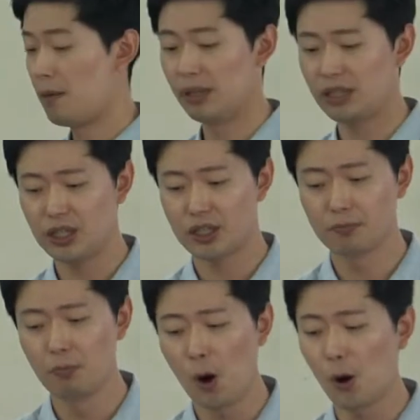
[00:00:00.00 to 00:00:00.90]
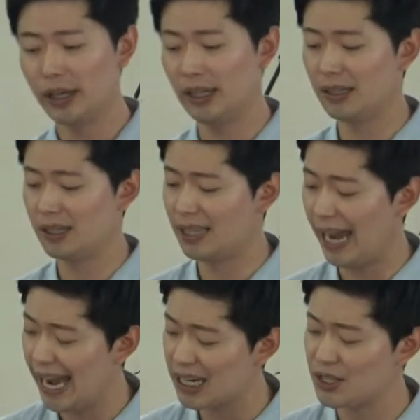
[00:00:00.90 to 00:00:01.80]
but this morning, the
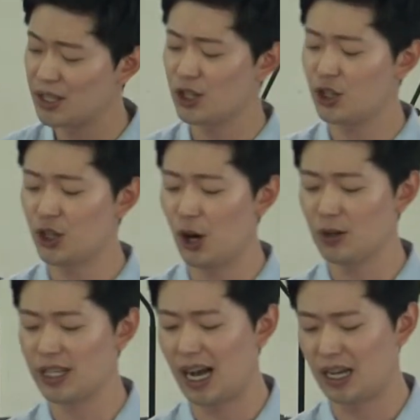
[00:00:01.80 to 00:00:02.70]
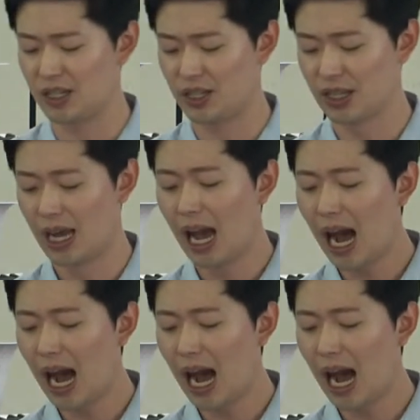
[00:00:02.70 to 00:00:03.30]
text shows us